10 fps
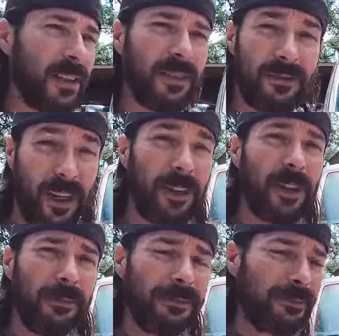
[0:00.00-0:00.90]
it
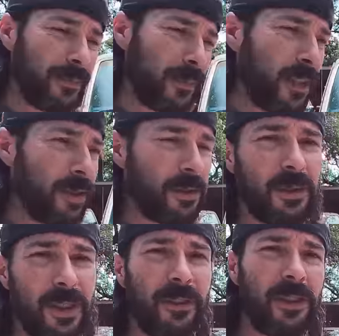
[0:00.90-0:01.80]
fired up.
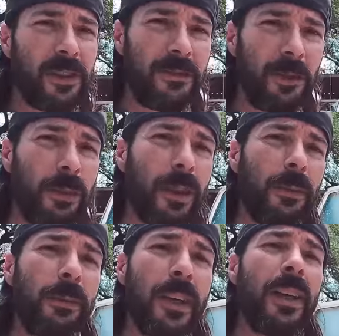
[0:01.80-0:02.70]
So it's obviously a fuel
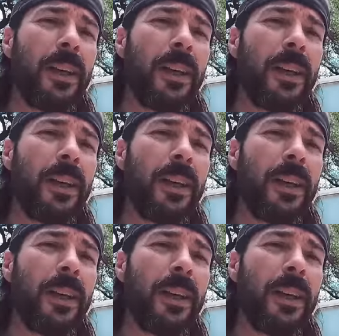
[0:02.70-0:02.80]
problem.